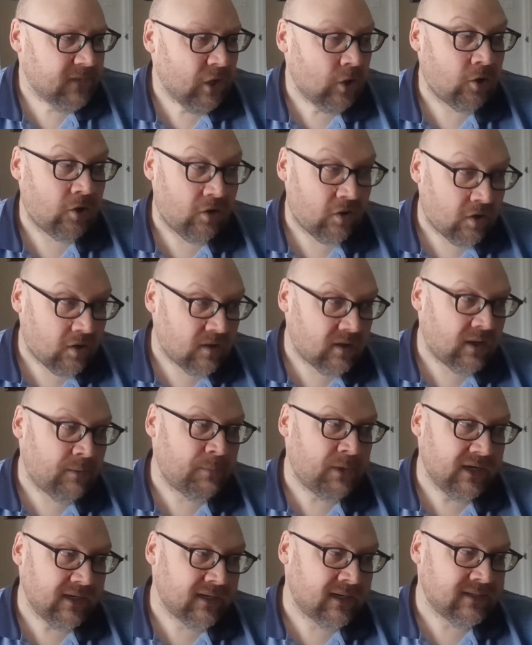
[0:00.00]
Or I
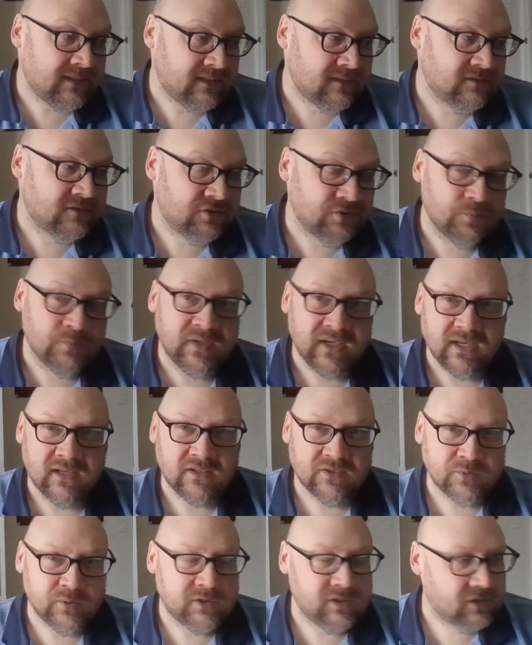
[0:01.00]
might add in something
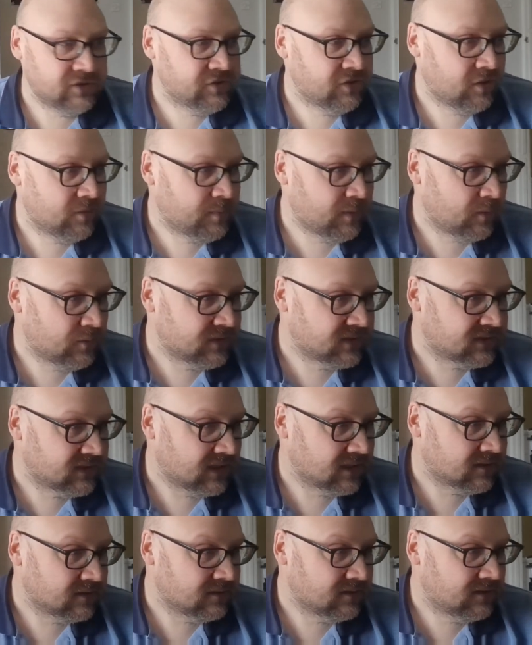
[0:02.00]
else, which I'll talk about in a
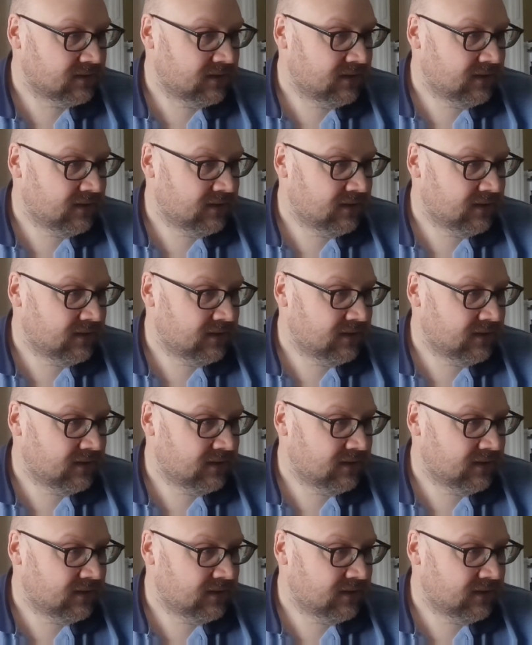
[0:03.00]
second.